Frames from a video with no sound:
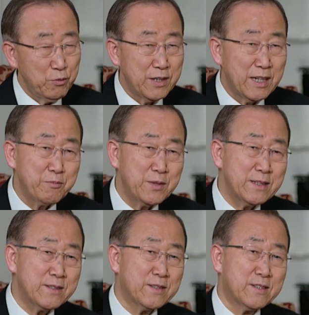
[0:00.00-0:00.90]
Well, I'm
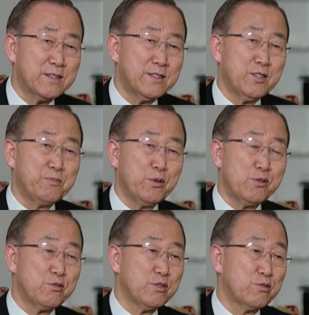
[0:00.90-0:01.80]
not in a
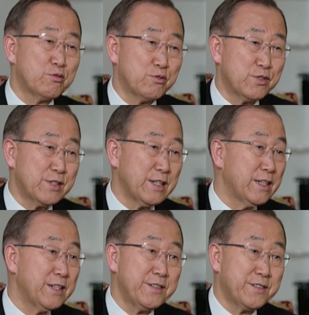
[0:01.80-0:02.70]
position to
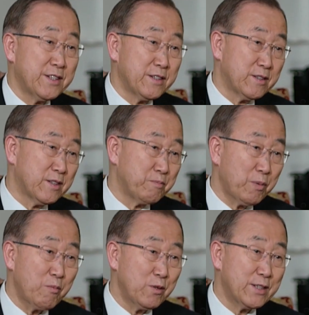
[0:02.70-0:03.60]
say anything
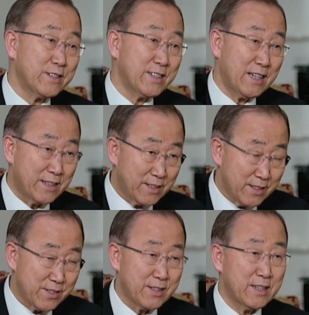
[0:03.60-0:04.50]
publicly at
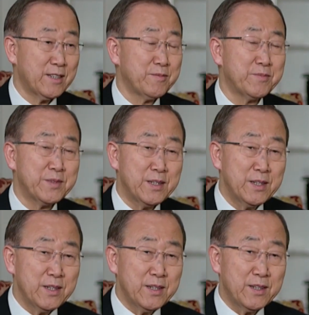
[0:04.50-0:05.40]
this time.
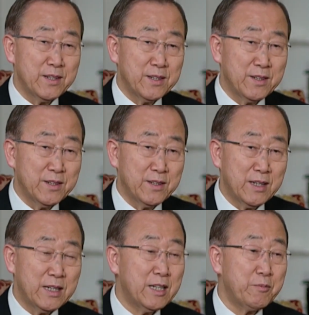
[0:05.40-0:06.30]

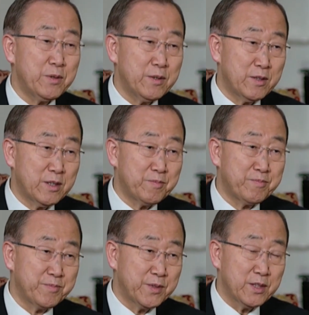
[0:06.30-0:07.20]
I have been
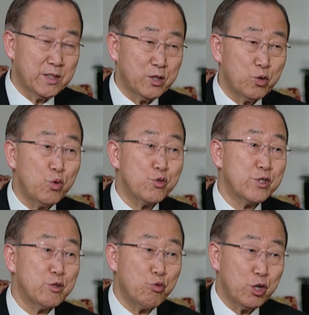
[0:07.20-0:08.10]

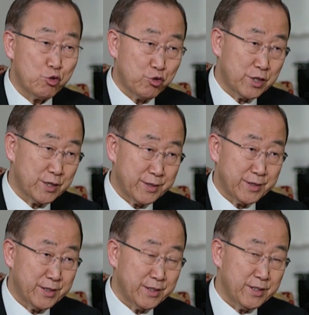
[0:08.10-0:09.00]
closely watching
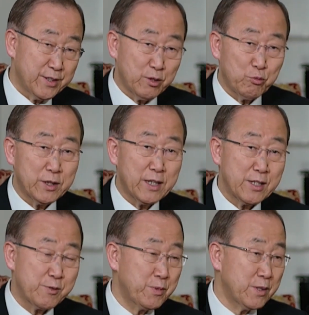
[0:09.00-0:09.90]
what
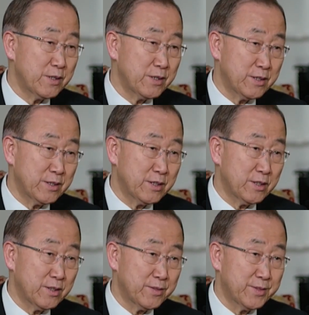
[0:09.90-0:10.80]
has been
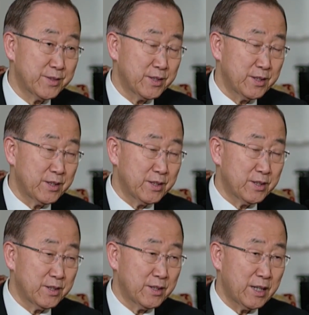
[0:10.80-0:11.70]

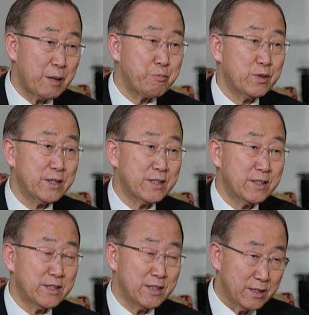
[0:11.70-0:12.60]

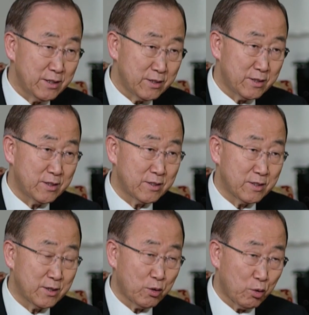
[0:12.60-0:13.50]
happening in
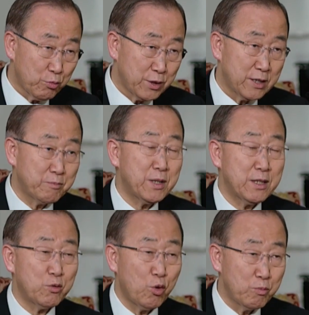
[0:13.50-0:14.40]
Korea,
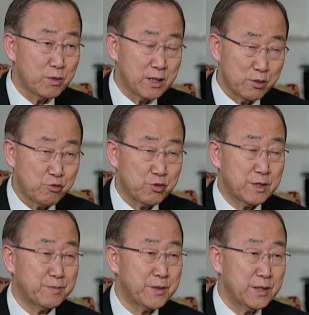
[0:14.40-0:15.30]
my home country.